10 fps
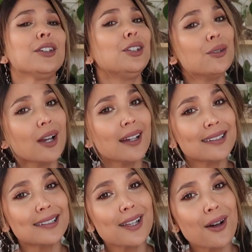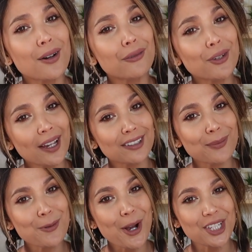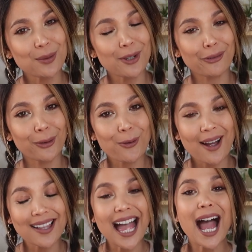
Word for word: You guys know, if you guys have been watching me for a while,